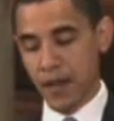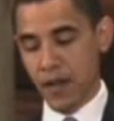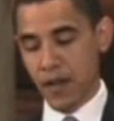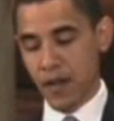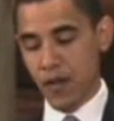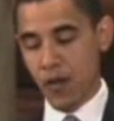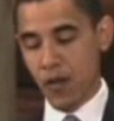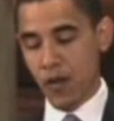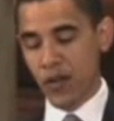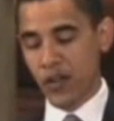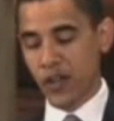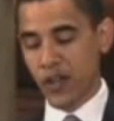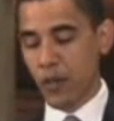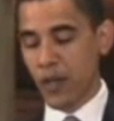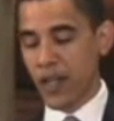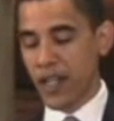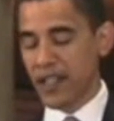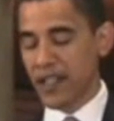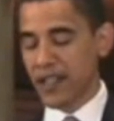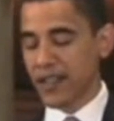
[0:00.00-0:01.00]
Or should
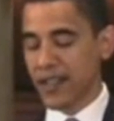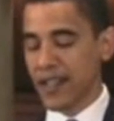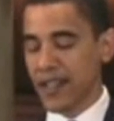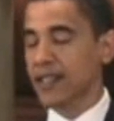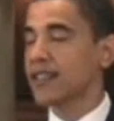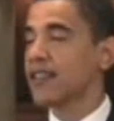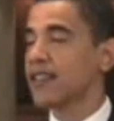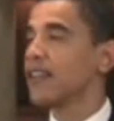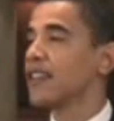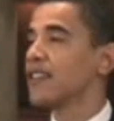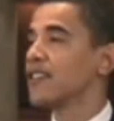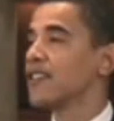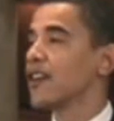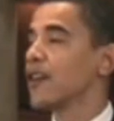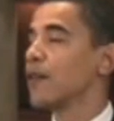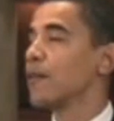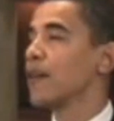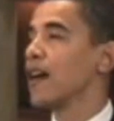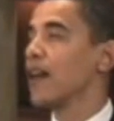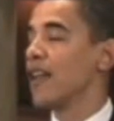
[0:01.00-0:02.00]
we just stick to the
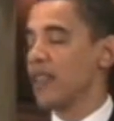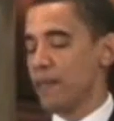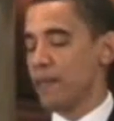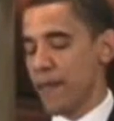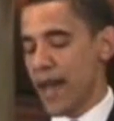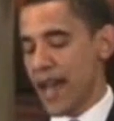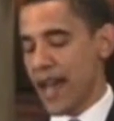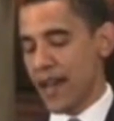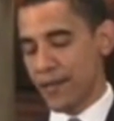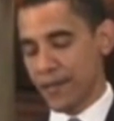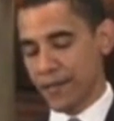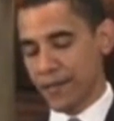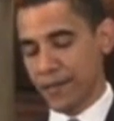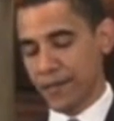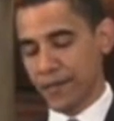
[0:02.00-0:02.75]
Sermon on the Mount,